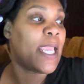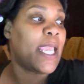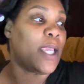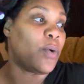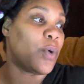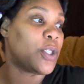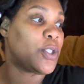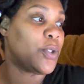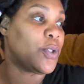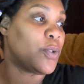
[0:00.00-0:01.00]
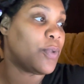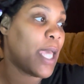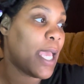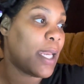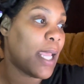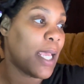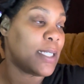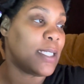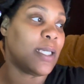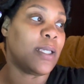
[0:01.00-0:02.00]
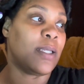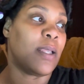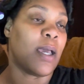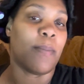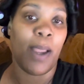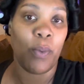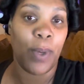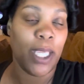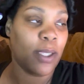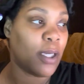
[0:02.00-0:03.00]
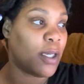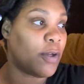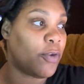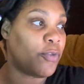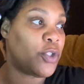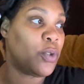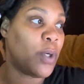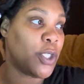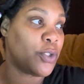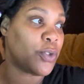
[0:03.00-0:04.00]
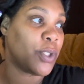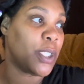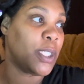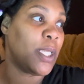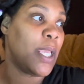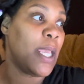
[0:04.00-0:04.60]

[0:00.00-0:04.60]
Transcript: In order to do that, I did my weight of 200